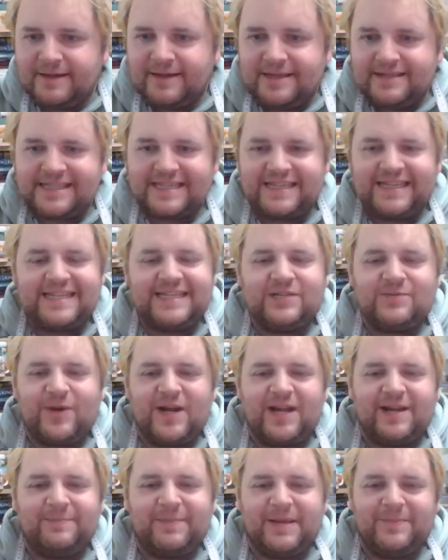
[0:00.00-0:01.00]
See, this is
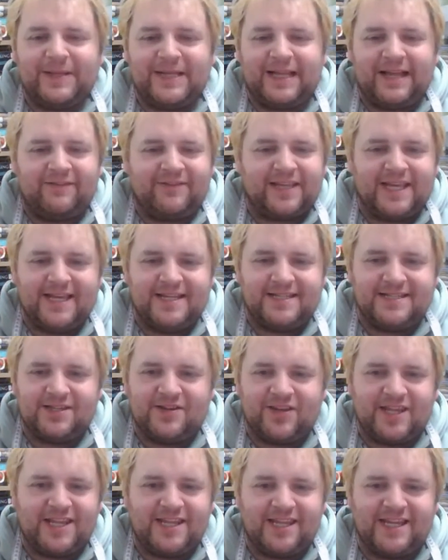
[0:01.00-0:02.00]
why people have kids
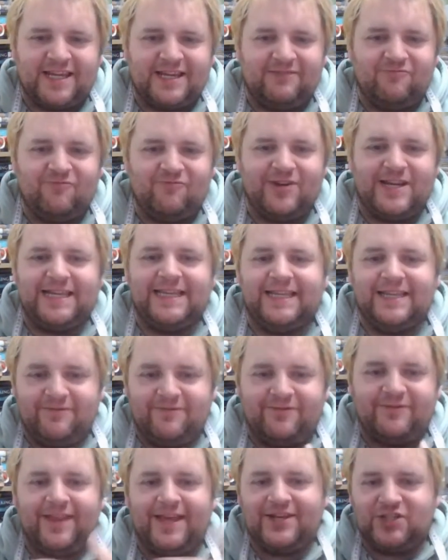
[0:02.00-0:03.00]
so that they can
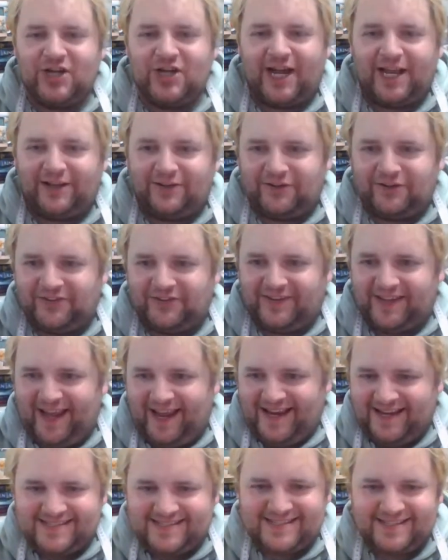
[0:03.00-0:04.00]
relive their childhood
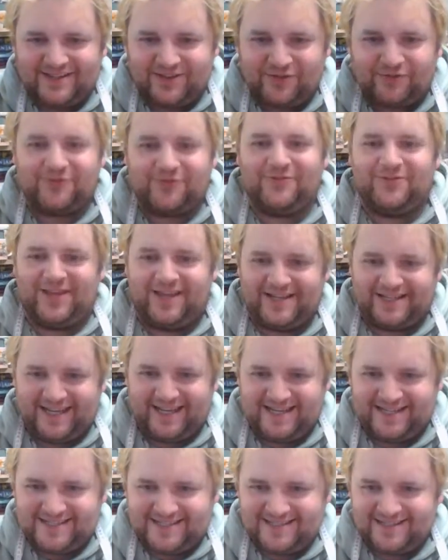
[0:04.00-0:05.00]
days through their
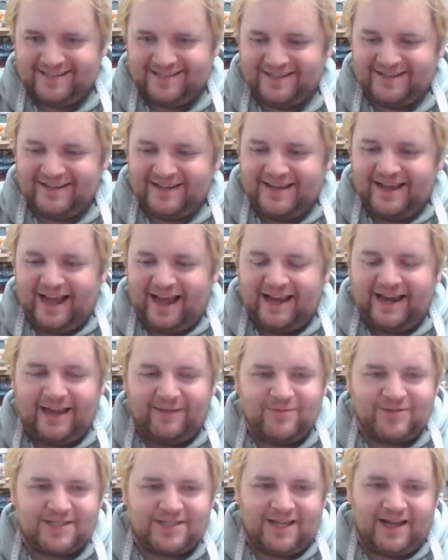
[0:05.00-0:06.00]
kids. And
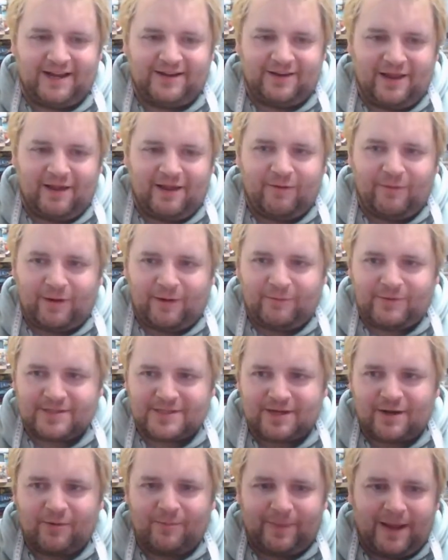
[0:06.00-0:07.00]
I'm just like, no, I want
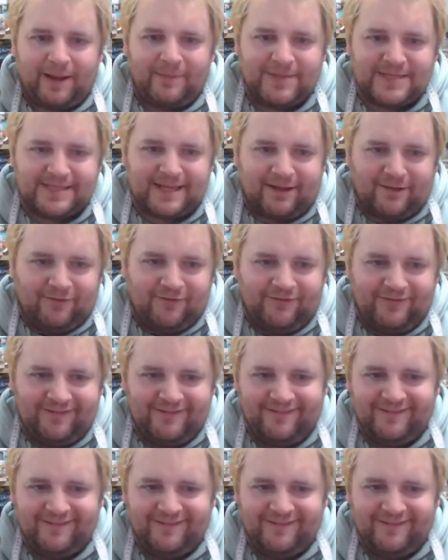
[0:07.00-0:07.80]
to go by myself.